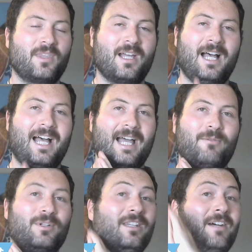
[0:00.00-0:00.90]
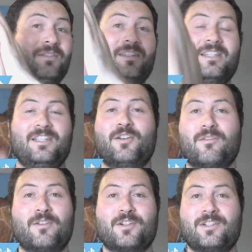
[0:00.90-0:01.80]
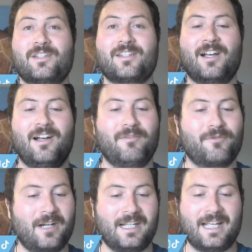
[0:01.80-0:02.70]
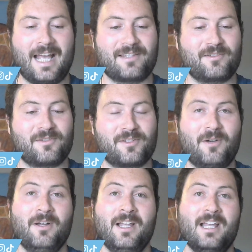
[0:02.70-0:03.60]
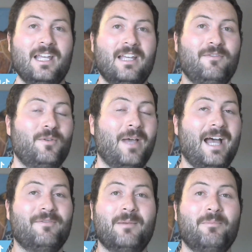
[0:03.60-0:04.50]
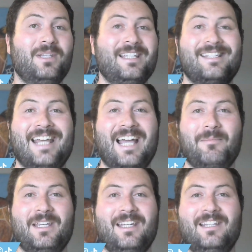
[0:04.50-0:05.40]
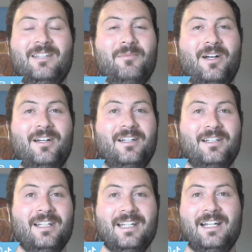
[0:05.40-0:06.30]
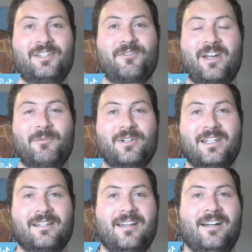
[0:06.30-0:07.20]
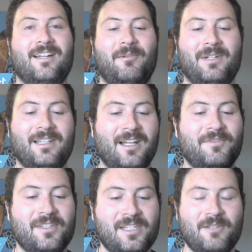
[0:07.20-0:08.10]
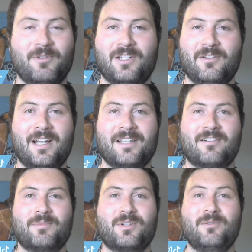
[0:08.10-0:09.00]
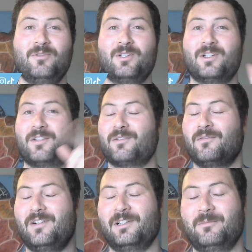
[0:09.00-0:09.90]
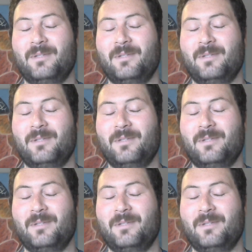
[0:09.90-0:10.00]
I would love to see your versions of Frank Castle, so if you have them, please tag me in them on Instagram or TikTok. I would love to see what you guys are up to. You can also follow me